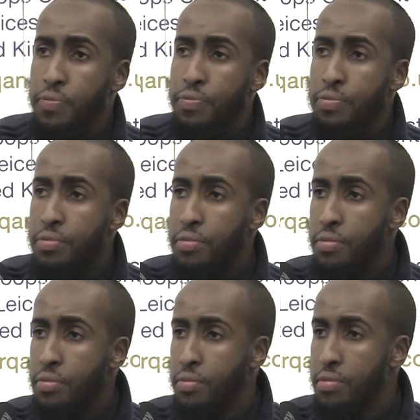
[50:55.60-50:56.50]

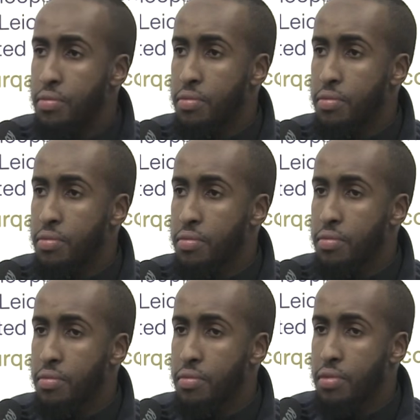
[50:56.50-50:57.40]
No one is speaking in this clip.